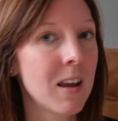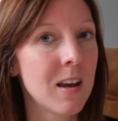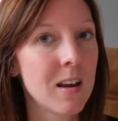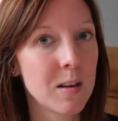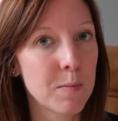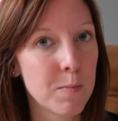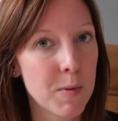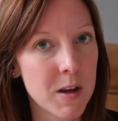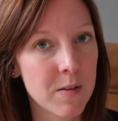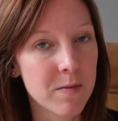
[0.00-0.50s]

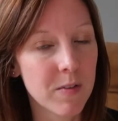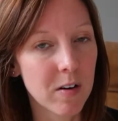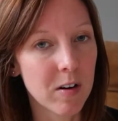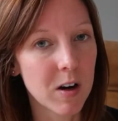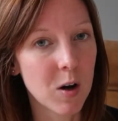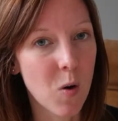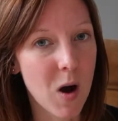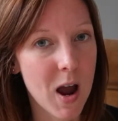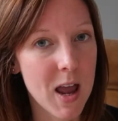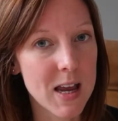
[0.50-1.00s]
he's being
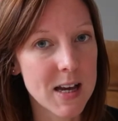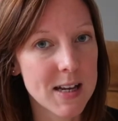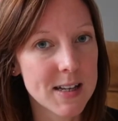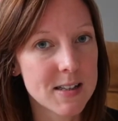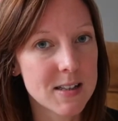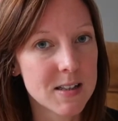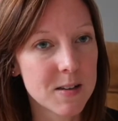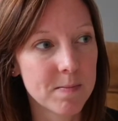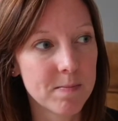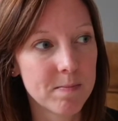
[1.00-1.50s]
very
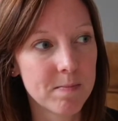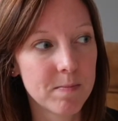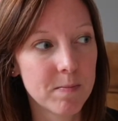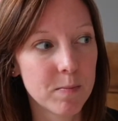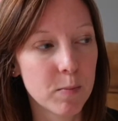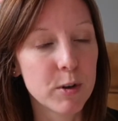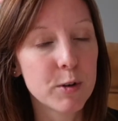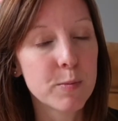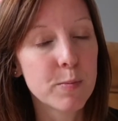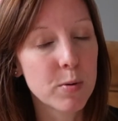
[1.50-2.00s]
quiet,
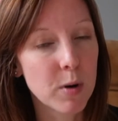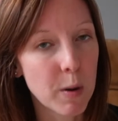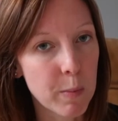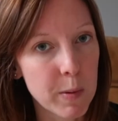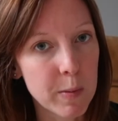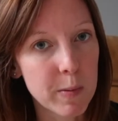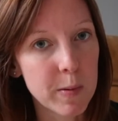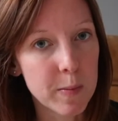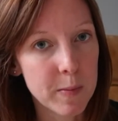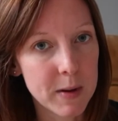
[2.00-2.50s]
which
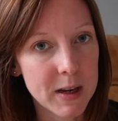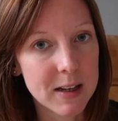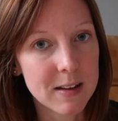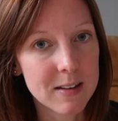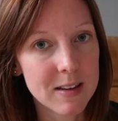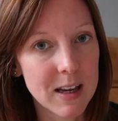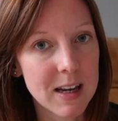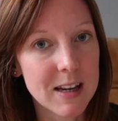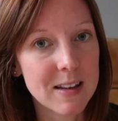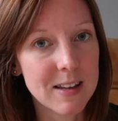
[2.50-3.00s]
probably
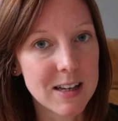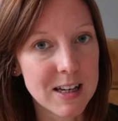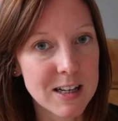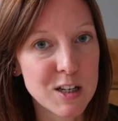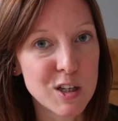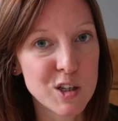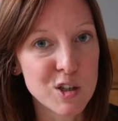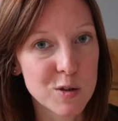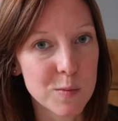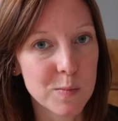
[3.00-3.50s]
means that he's
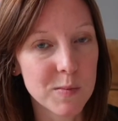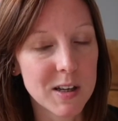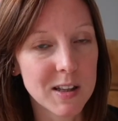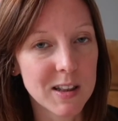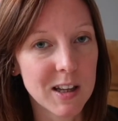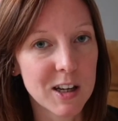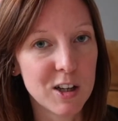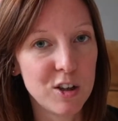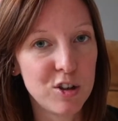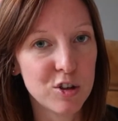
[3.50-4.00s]
eating
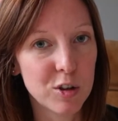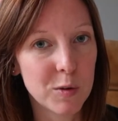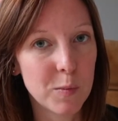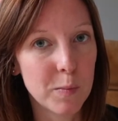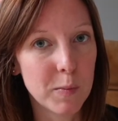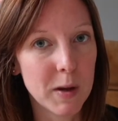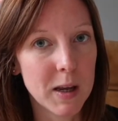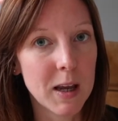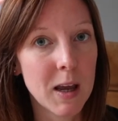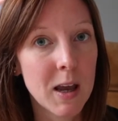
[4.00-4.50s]
something that he
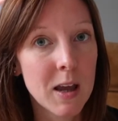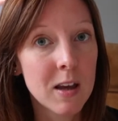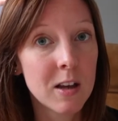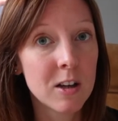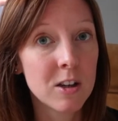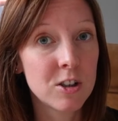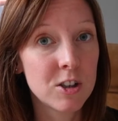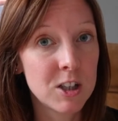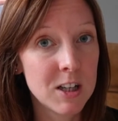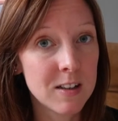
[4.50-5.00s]
shouldn't be.
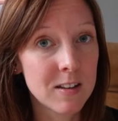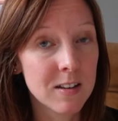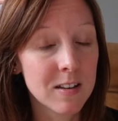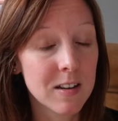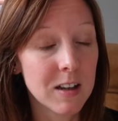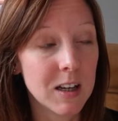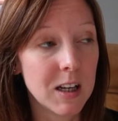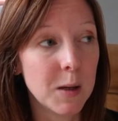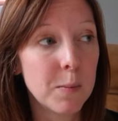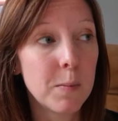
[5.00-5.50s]
She's
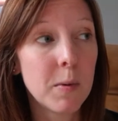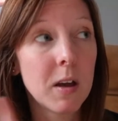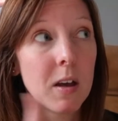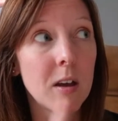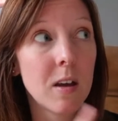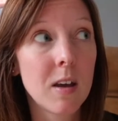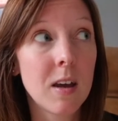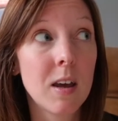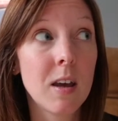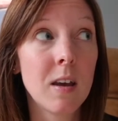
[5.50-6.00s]
asleep,
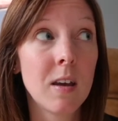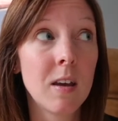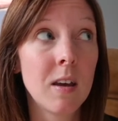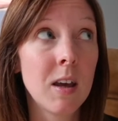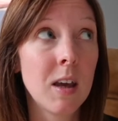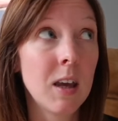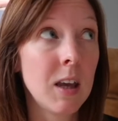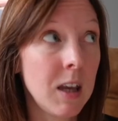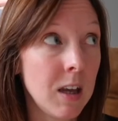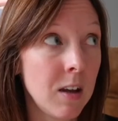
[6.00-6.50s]

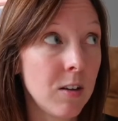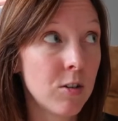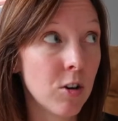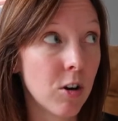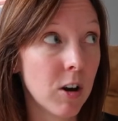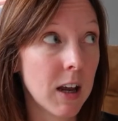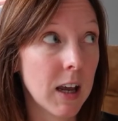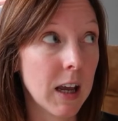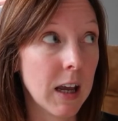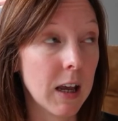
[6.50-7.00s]
he's
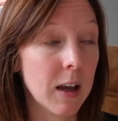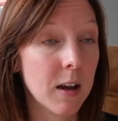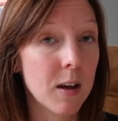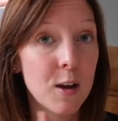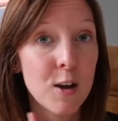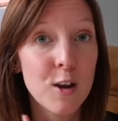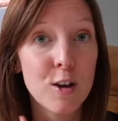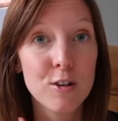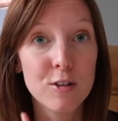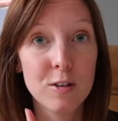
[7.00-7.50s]
not here.
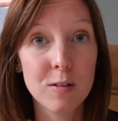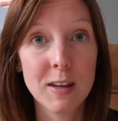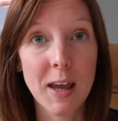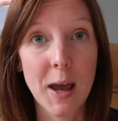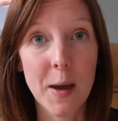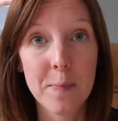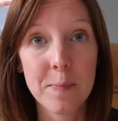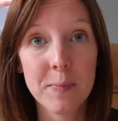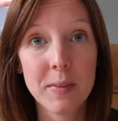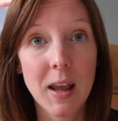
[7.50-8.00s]
So
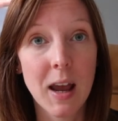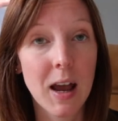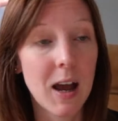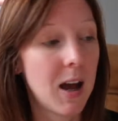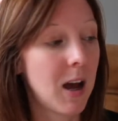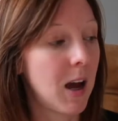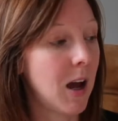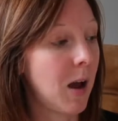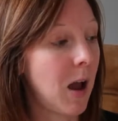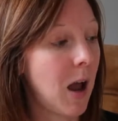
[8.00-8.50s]
yeah,
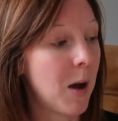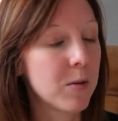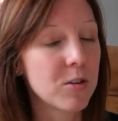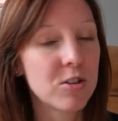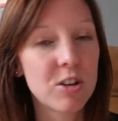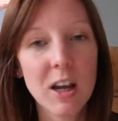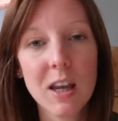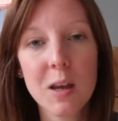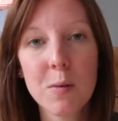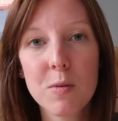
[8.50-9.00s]
I will
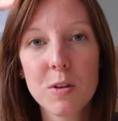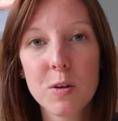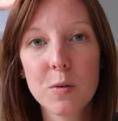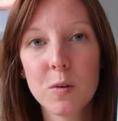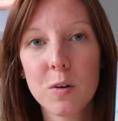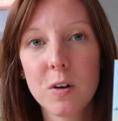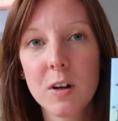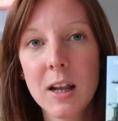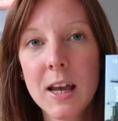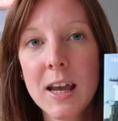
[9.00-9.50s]
check in with
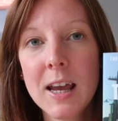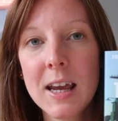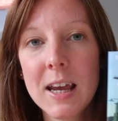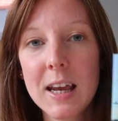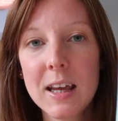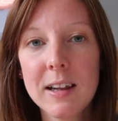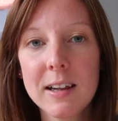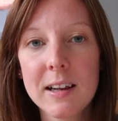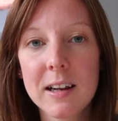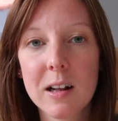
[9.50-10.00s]
you all
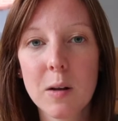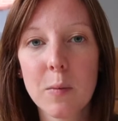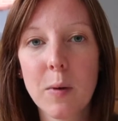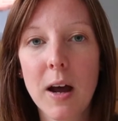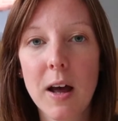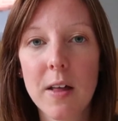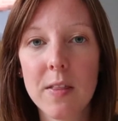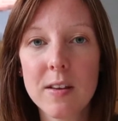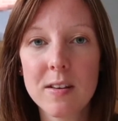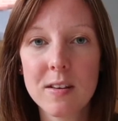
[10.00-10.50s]
in a little
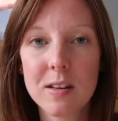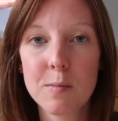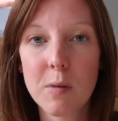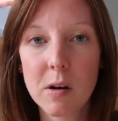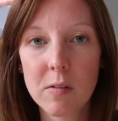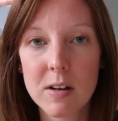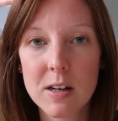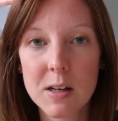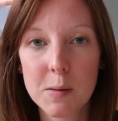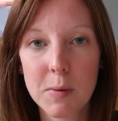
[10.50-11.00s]
while. This is
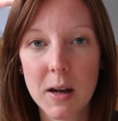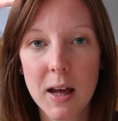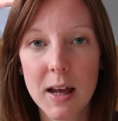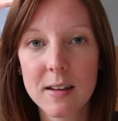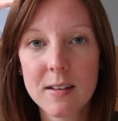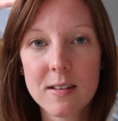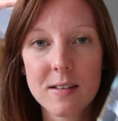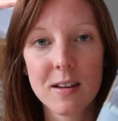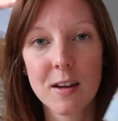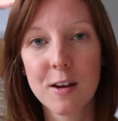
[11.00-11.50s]
my reading
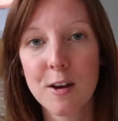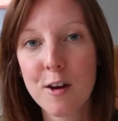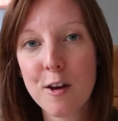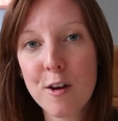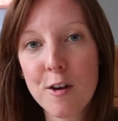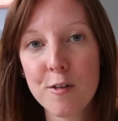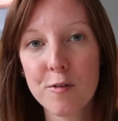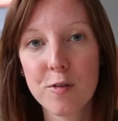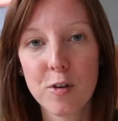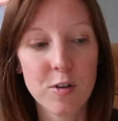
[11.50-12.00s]
plans
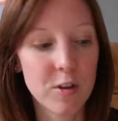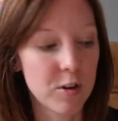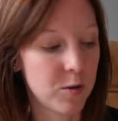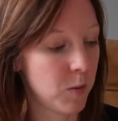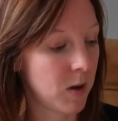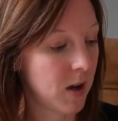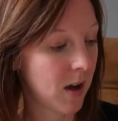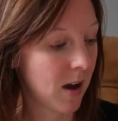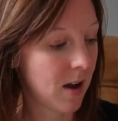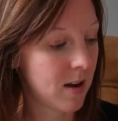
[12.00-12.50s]
for this
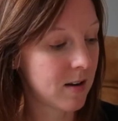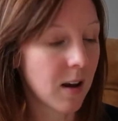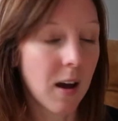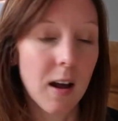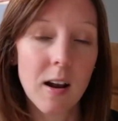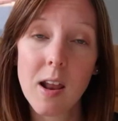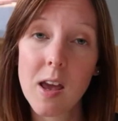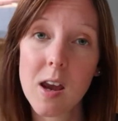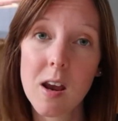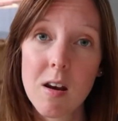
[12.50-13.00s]
weekend.
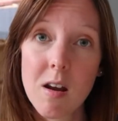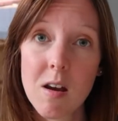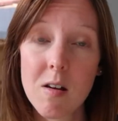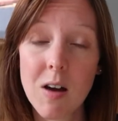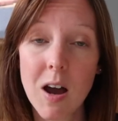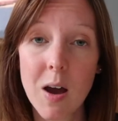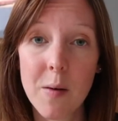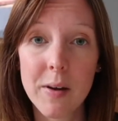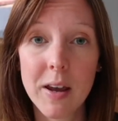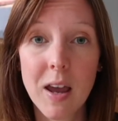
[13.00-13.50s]
I'll let you know
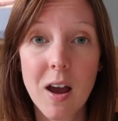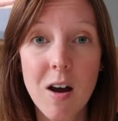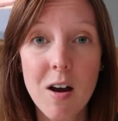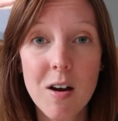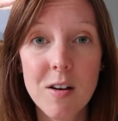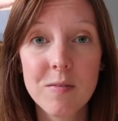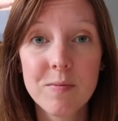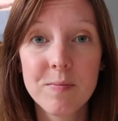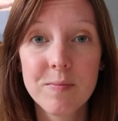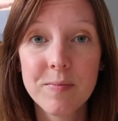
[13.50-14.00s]
how I get
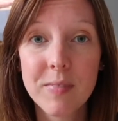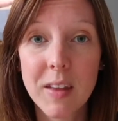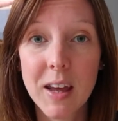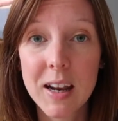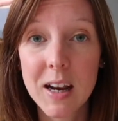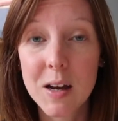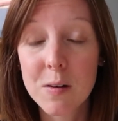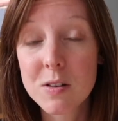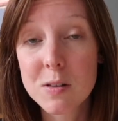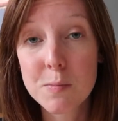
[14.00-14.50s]
on,
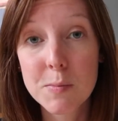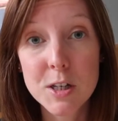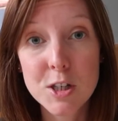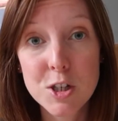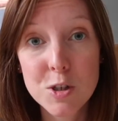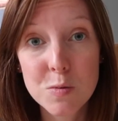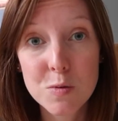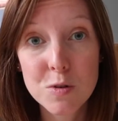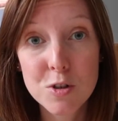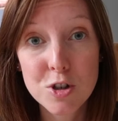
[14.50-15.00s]
and I'll
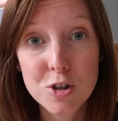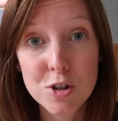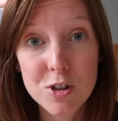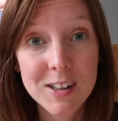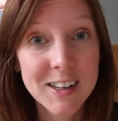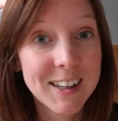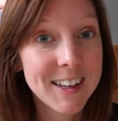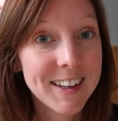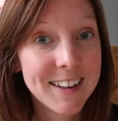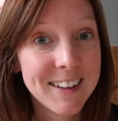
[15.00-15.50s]
speak to you all
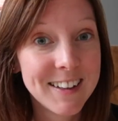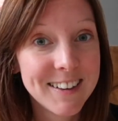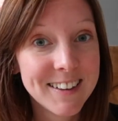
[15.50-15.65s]
shortly.